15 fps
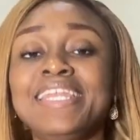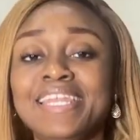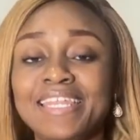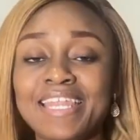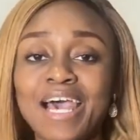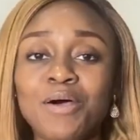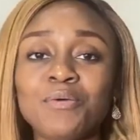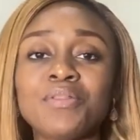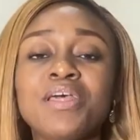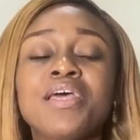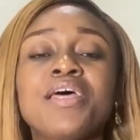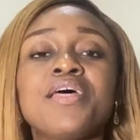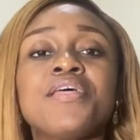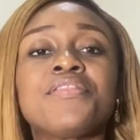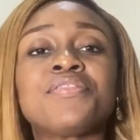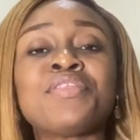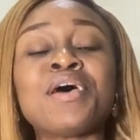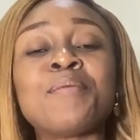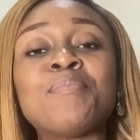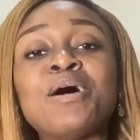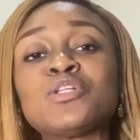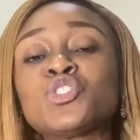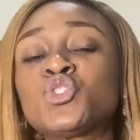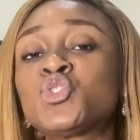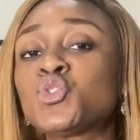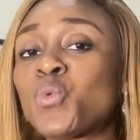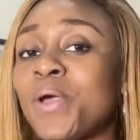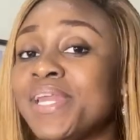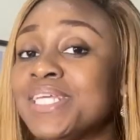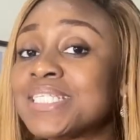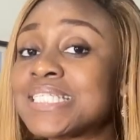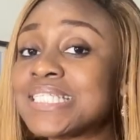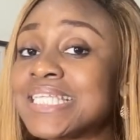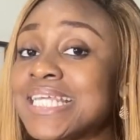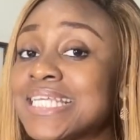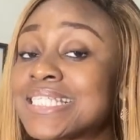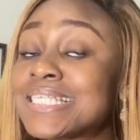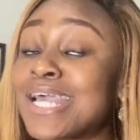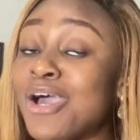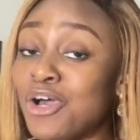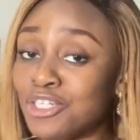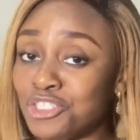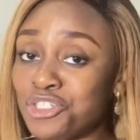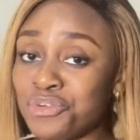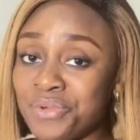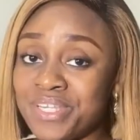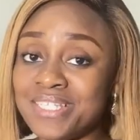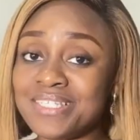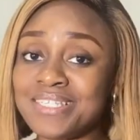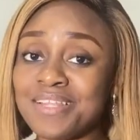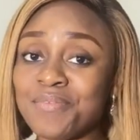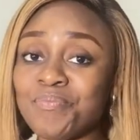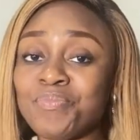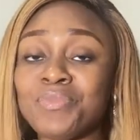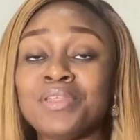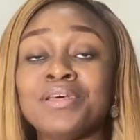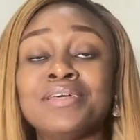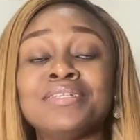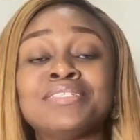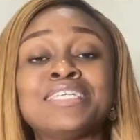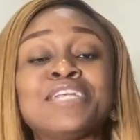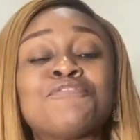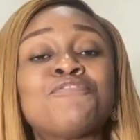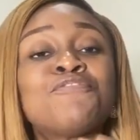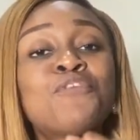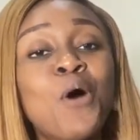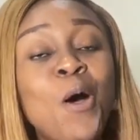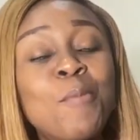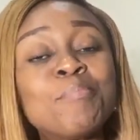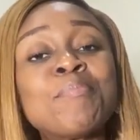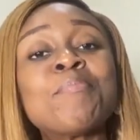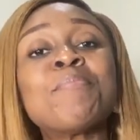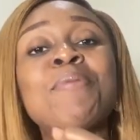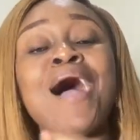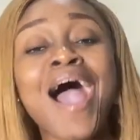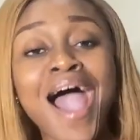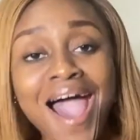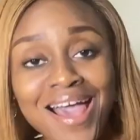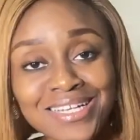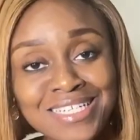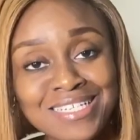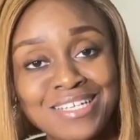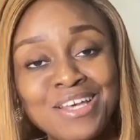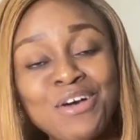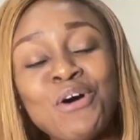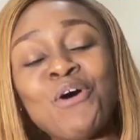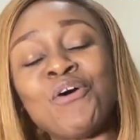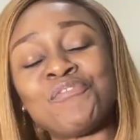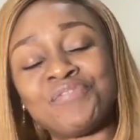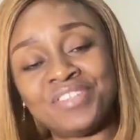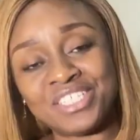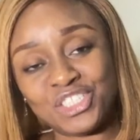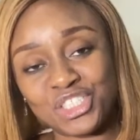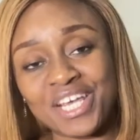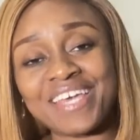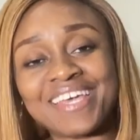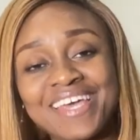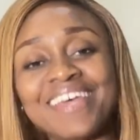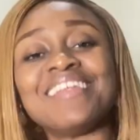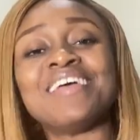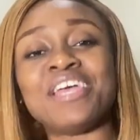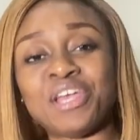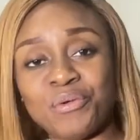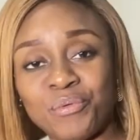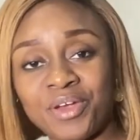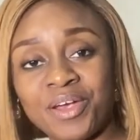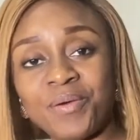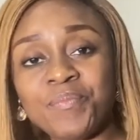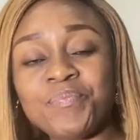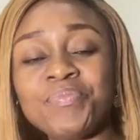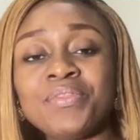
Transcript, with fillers: now, there are about 26 countries that form part of the Schengen area.